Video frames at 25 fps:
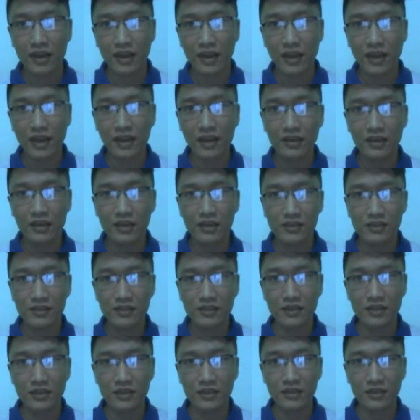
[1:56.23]
and he
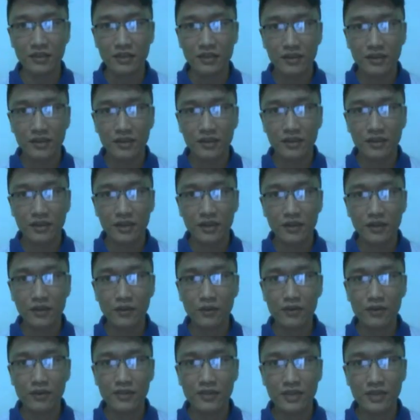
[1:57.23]
said he
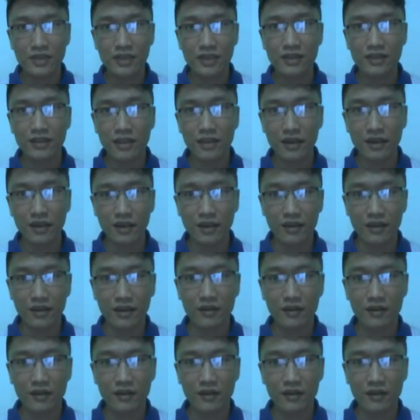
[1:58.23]
couldn't see a thing.